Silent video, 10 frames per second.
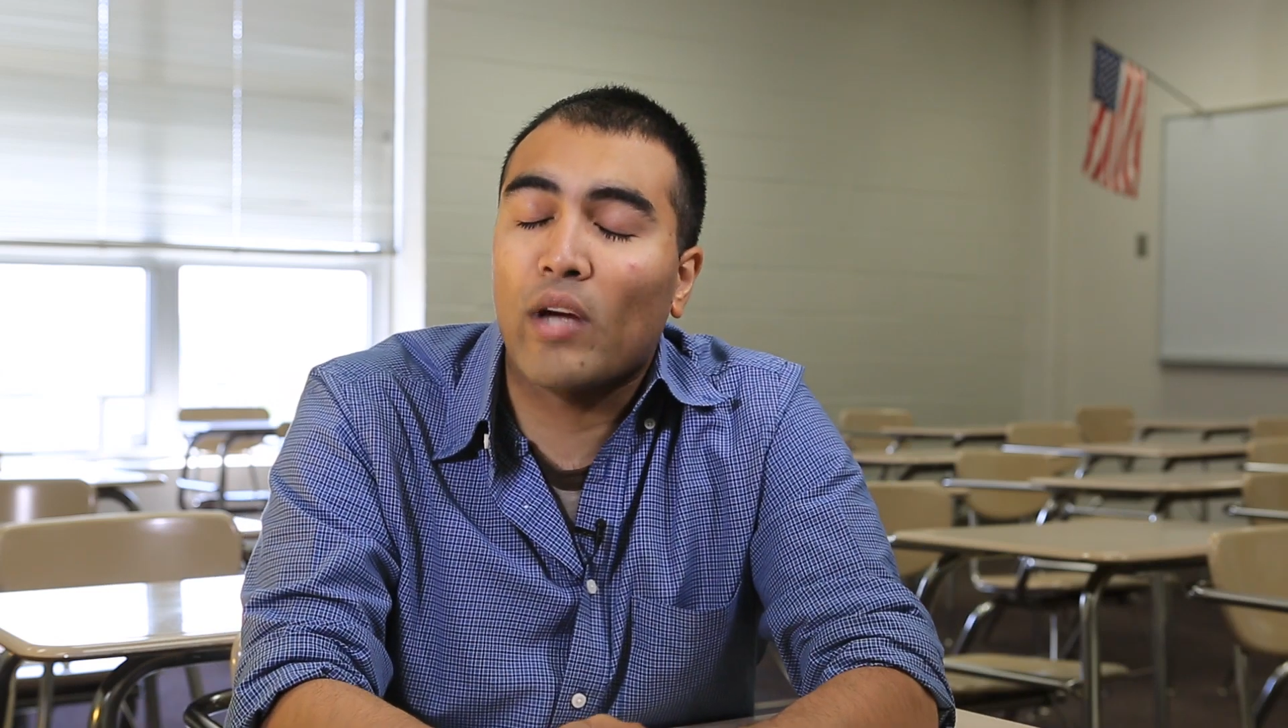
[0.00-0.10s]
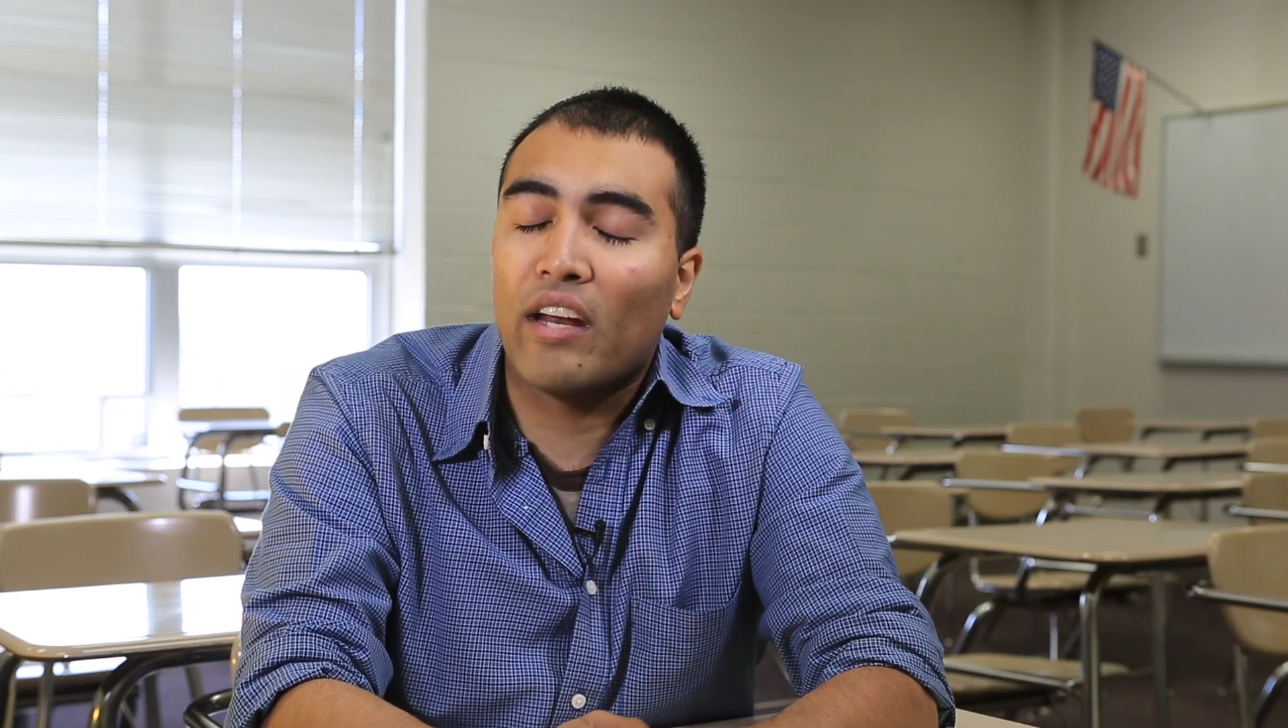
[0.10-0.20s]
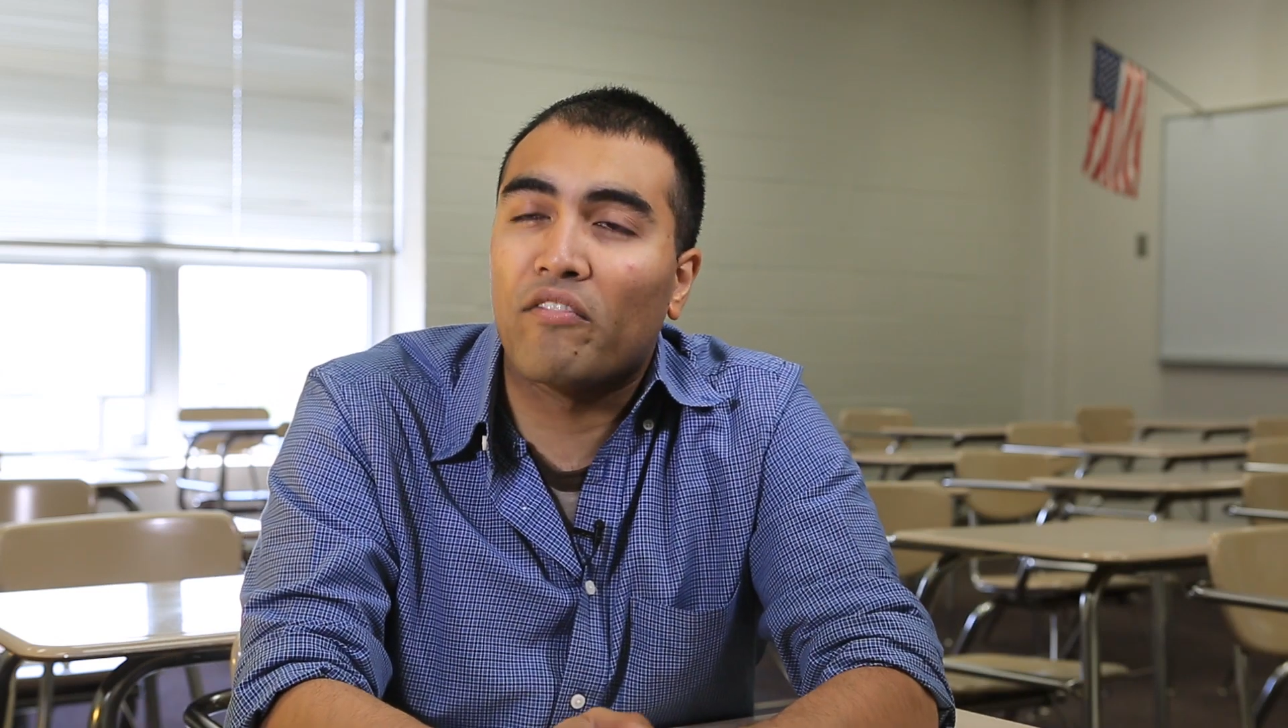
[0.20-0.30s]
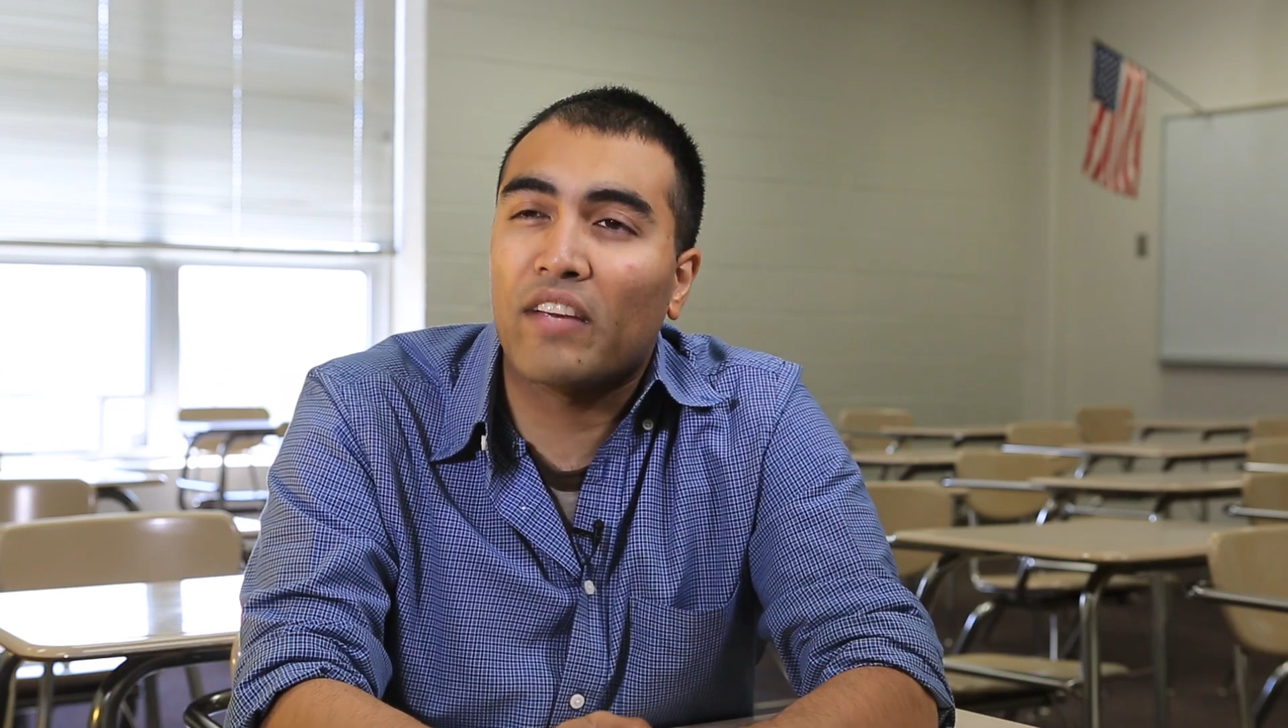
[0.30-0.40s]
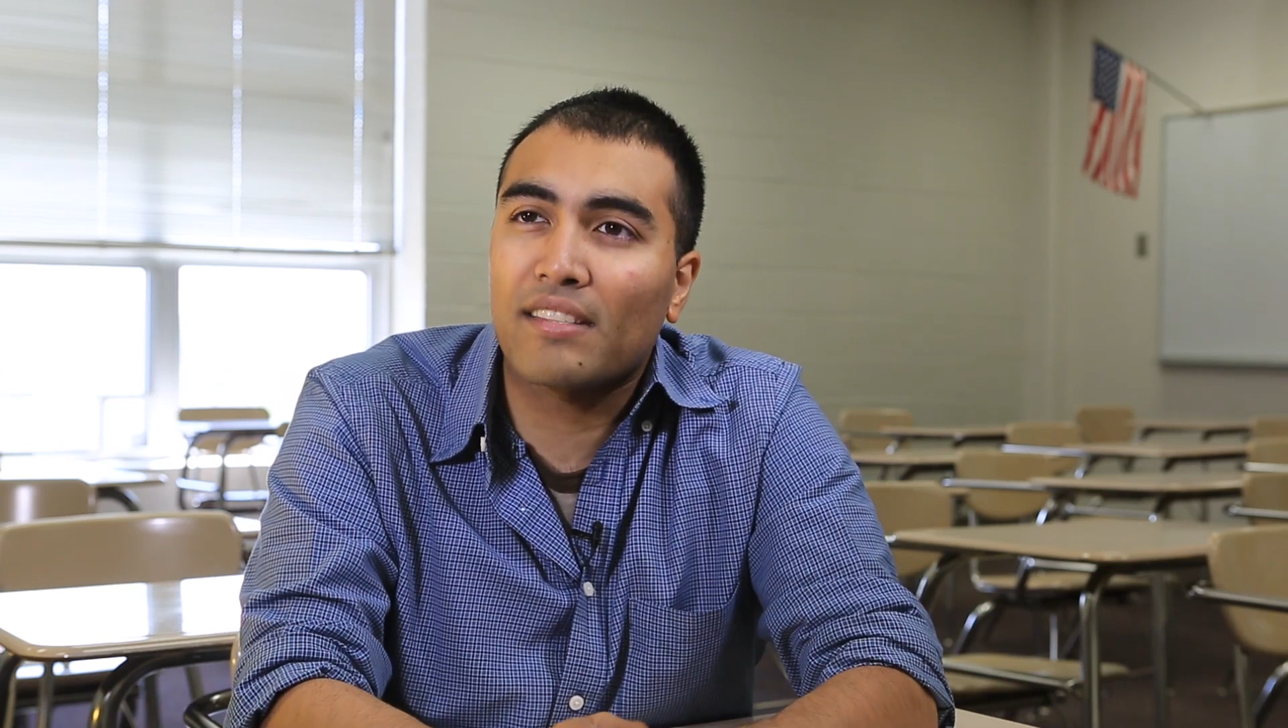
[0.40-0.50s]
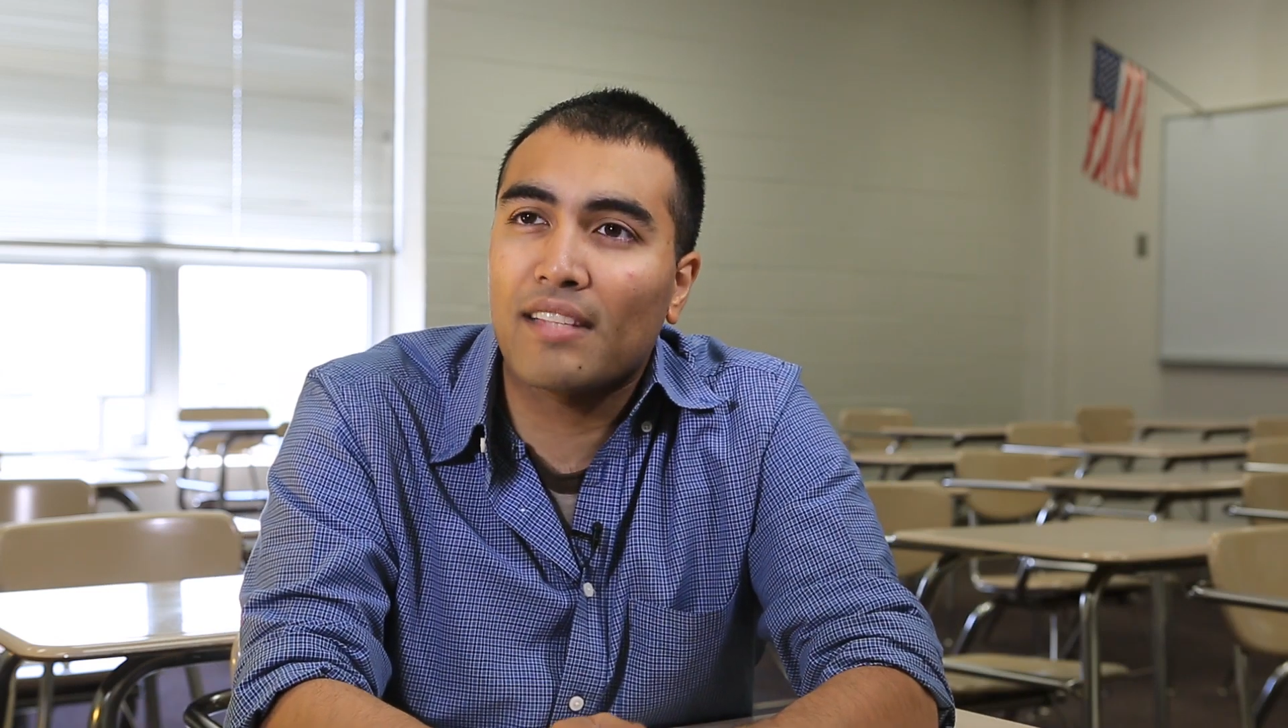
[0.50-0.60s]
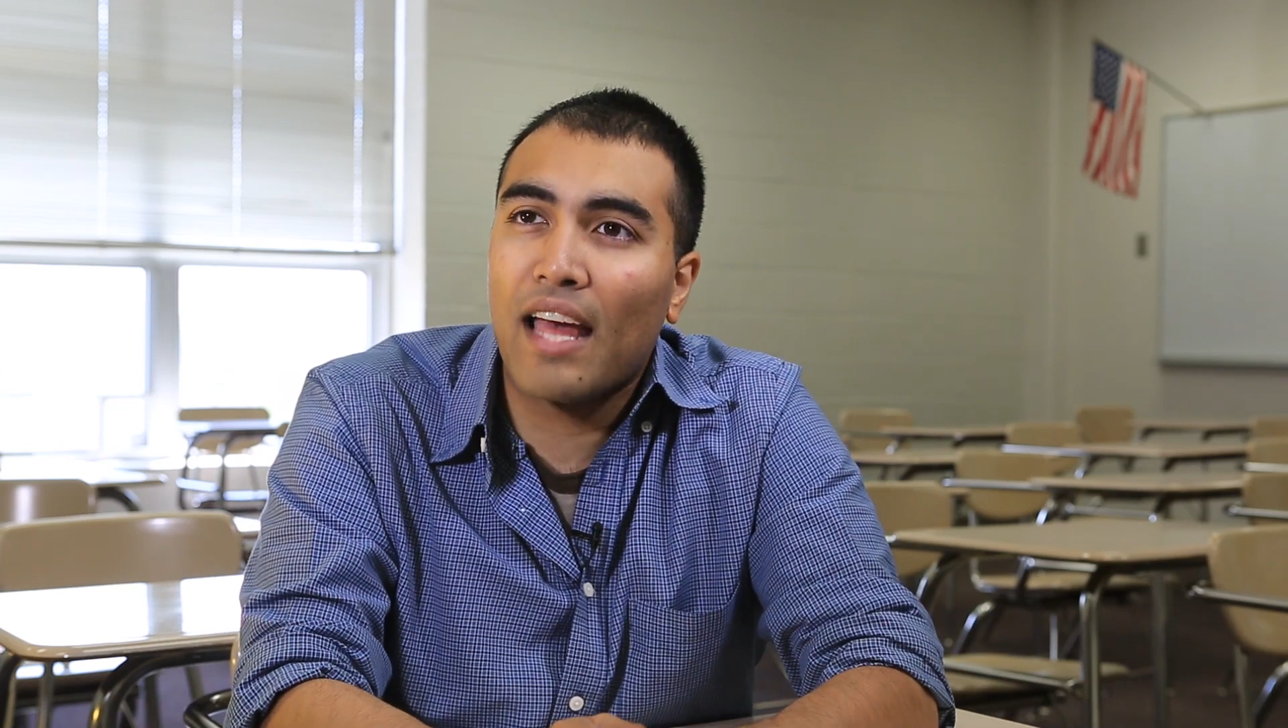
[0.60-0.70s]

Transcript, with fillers: try to fix